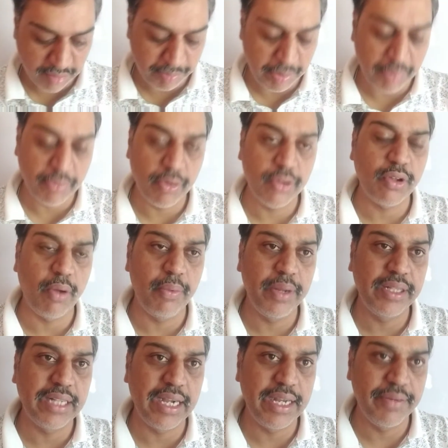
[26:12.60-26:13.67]
Before solving
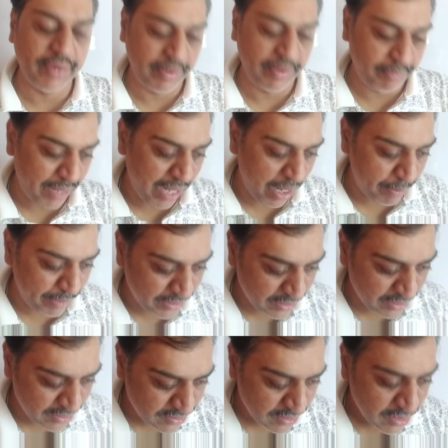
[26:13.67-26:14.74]
the different
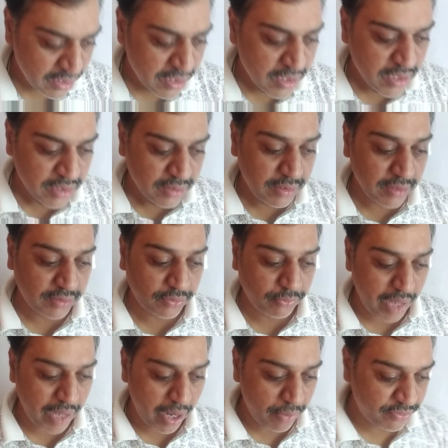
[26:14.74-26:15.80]
parameters, just we
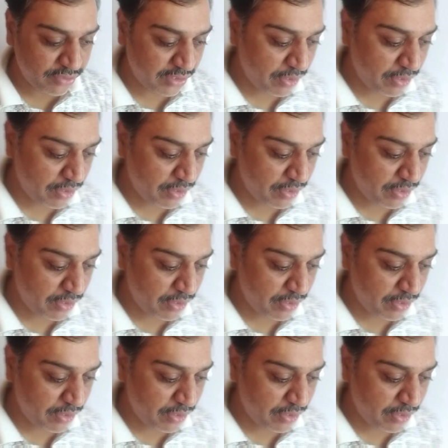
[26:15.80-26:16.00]
have to see the